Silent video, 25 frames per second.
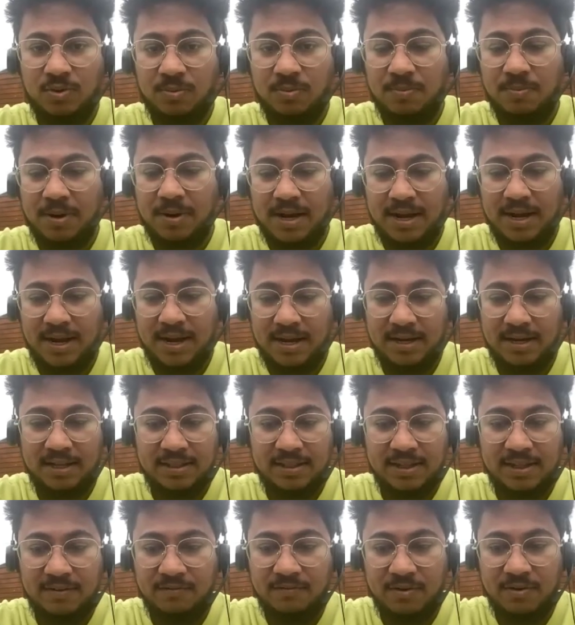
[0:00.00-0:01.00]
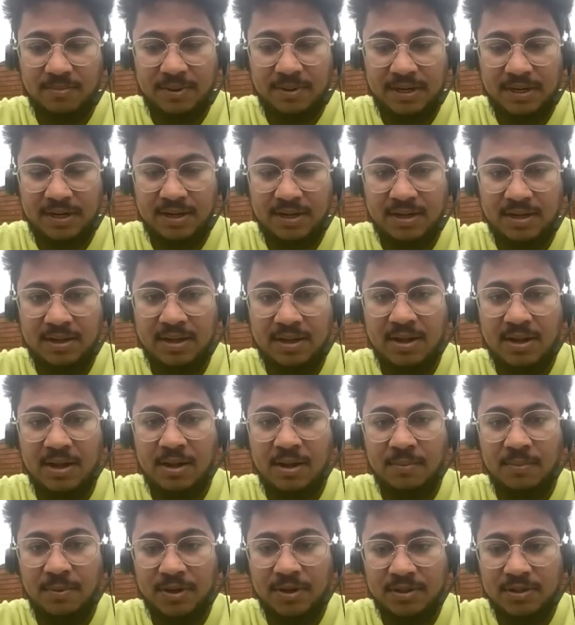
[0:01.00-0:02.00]
buy anything from India
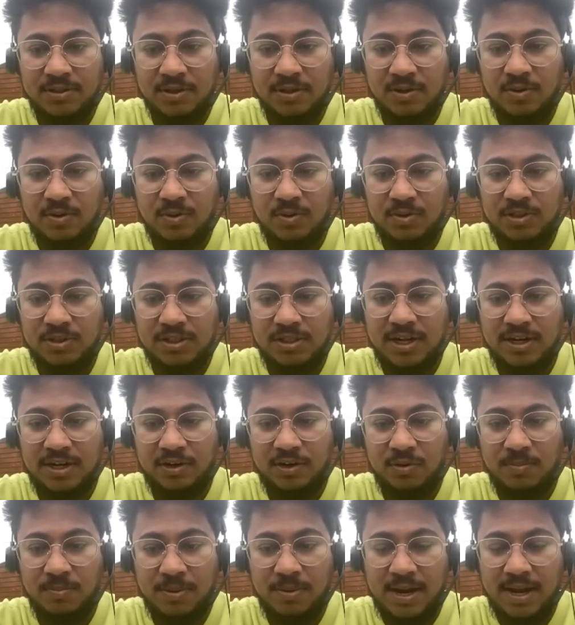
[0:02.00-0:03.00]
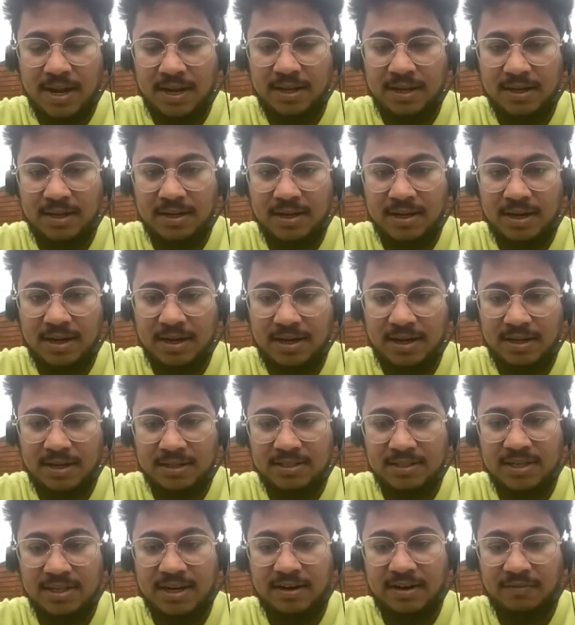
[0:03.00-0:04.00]
because the clothes that you buy here are
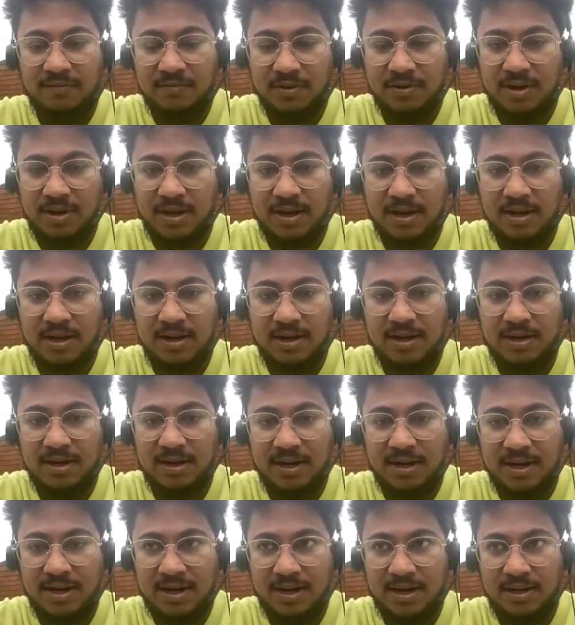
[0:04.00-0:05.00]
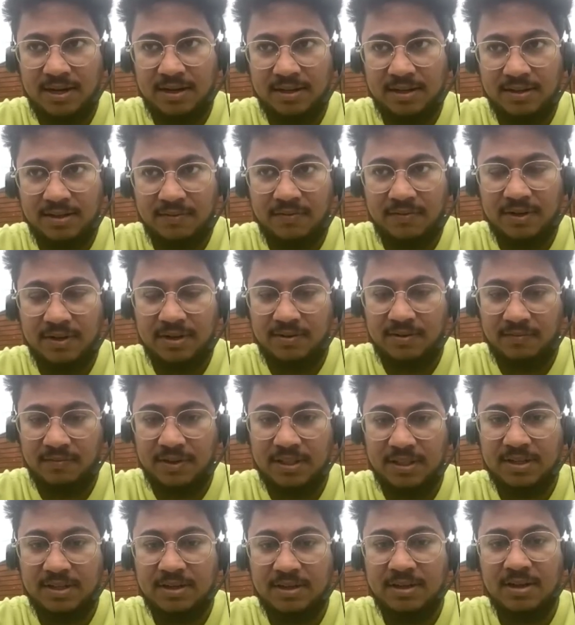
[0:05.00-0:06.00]
designed for Ireland and the
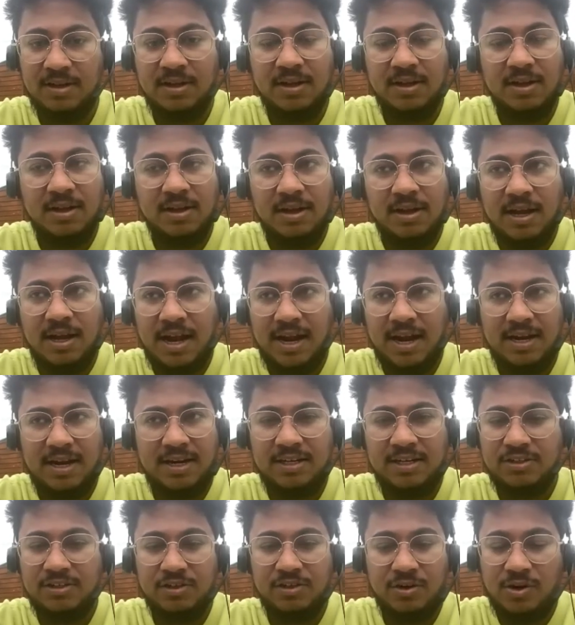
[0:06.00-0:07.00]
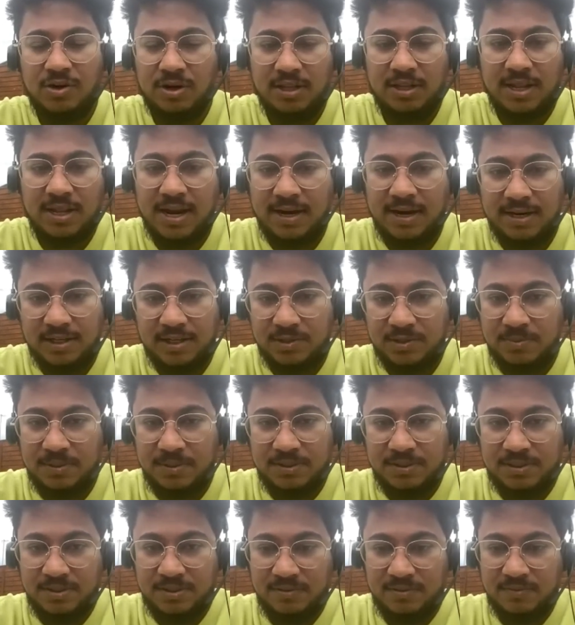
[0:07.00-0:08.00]
weather, and it's not that
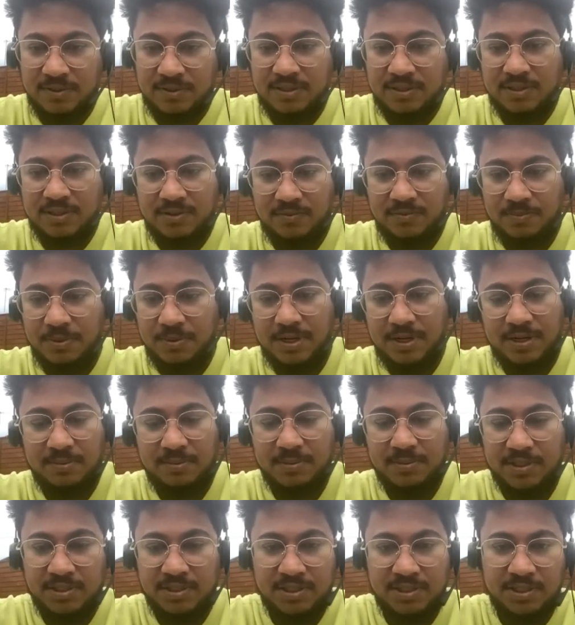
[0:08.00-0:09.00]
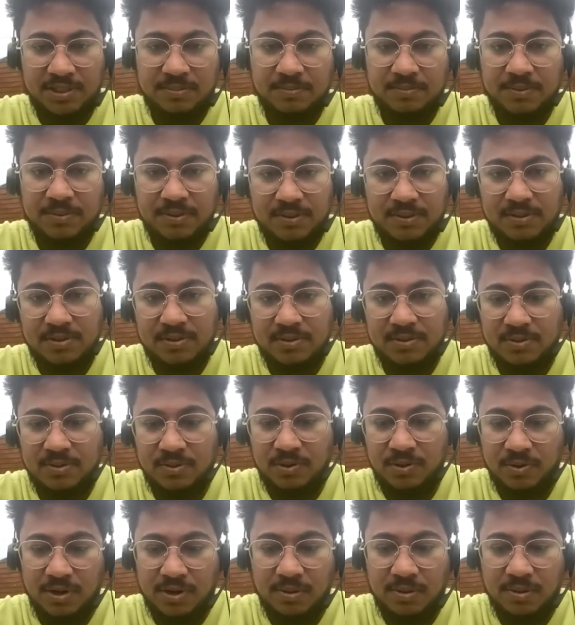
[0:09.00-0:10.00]
expensive. It's pretty much cheap. So
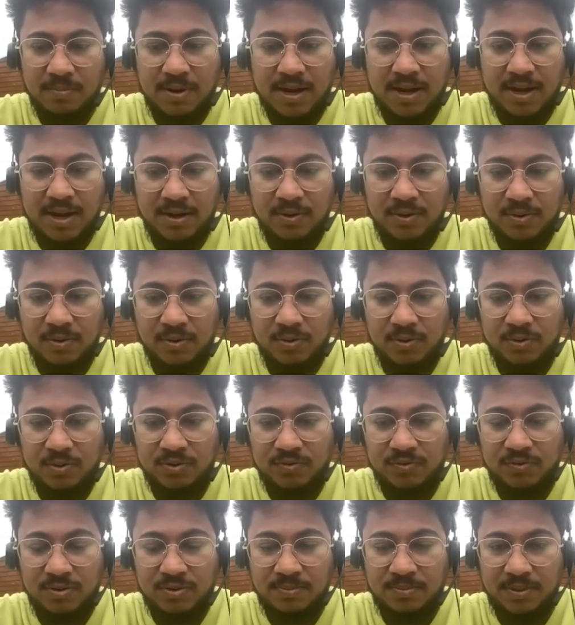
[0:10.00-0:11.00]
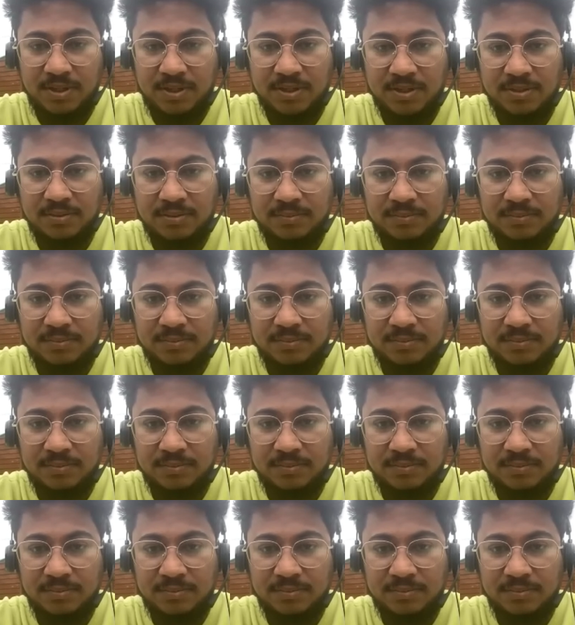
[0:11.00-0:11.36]
you can buy your clothes from here.